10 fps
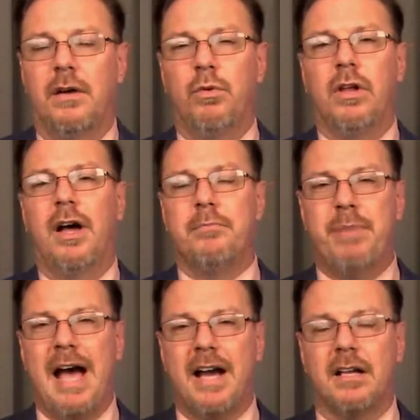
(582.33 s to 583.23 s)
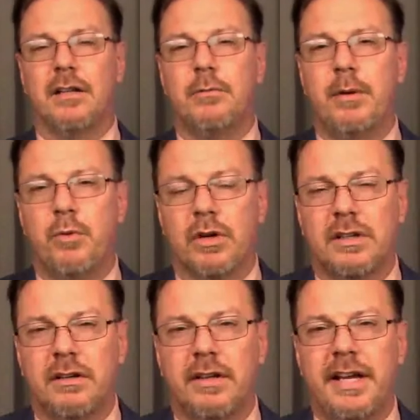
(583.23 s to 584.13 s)
uh, we'll unpack a little bit more
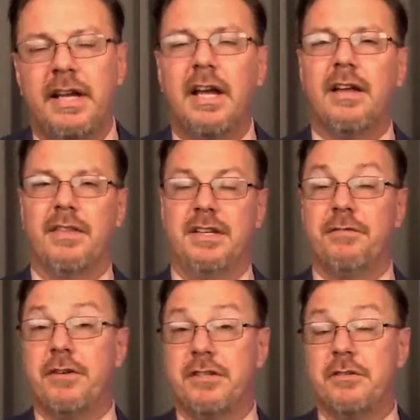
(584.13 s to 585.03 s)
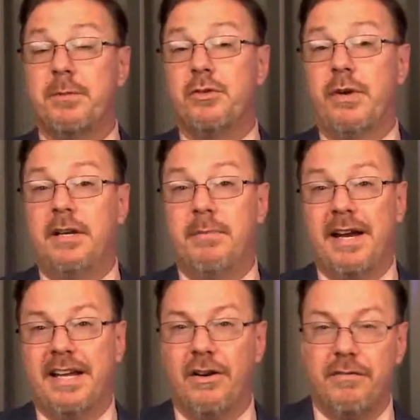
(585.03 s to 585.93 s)
clearly the differences between
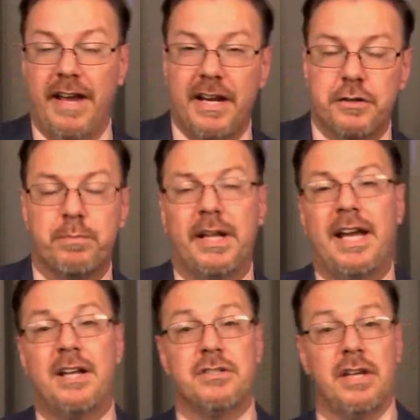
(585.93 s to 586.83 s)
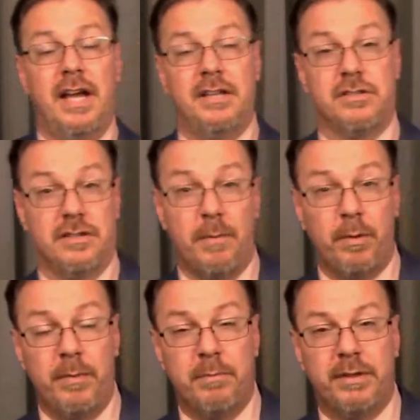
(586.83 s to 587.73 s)
Medicare Advantage plans and
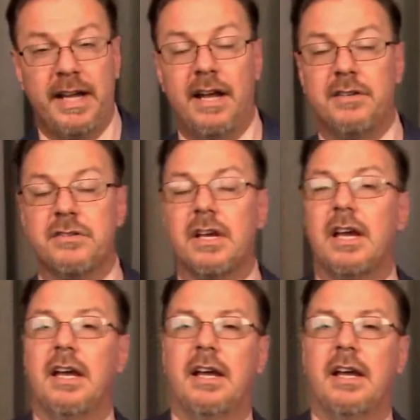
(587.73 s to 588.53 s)
supplement plans,